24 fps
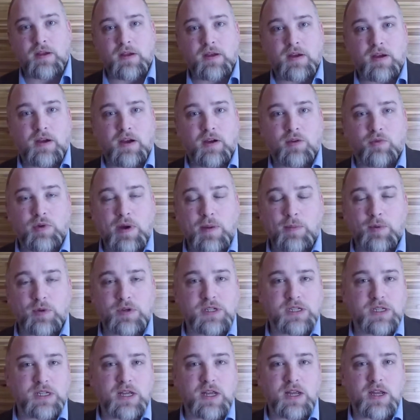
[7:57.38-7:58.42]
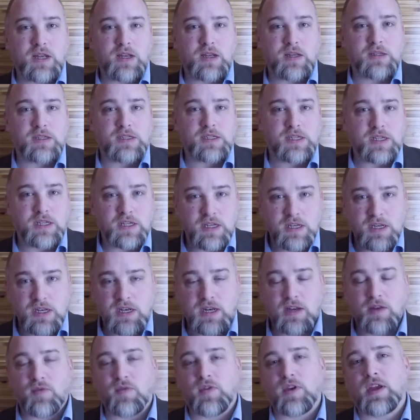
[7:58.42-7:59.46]
represent
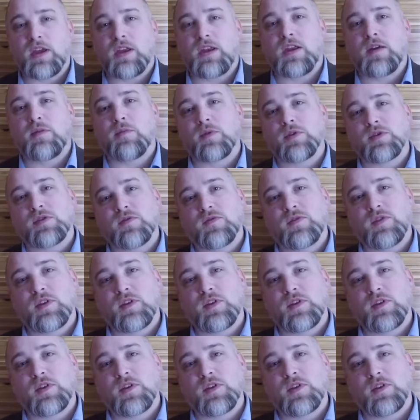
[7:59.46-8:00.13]
significant numbers of